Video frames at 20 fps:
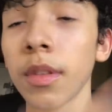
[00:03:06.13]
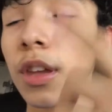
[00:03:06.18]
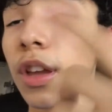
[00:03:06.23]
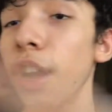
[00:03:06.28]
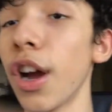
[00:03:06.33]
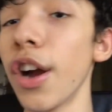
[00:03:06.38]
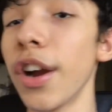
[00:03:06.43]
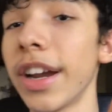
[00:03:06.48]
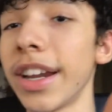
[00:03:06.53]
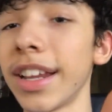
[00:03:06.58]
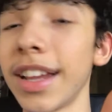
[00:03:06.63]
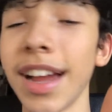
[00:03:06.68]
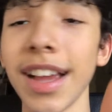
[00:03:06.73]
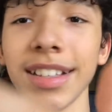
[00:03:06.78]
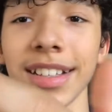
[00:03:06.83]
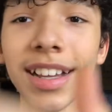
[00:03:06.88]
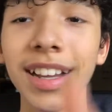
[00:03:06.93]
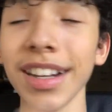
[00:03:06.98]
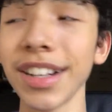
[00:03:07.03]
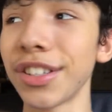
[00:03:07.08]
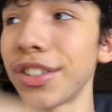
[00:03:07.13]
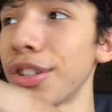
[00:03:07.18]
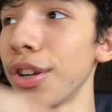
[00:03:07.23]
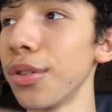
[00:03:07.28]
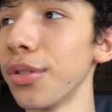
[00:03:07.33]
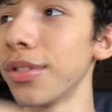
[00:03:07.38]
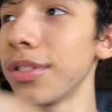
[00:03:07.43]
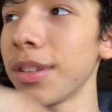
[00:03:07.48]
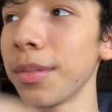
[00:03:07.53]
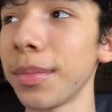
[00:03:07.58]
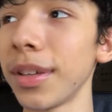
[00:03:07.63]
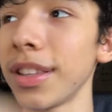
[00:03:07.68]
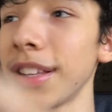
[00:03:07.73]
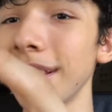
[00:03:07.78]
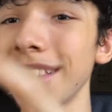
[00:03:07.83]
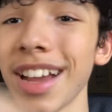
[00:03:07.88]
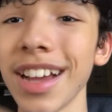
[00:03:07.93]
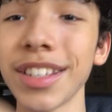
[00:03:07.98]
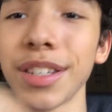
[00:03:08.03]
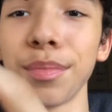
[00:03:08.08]
Alright guys, I gotta show you something
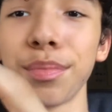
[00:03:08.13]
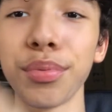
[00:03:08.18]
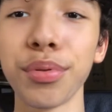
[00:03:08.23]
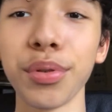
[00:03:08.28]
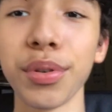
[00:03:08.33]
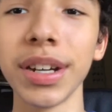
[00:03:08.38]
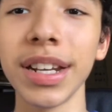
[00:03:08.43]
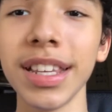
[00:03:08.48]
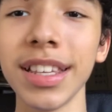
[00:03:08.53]
that's actually pretty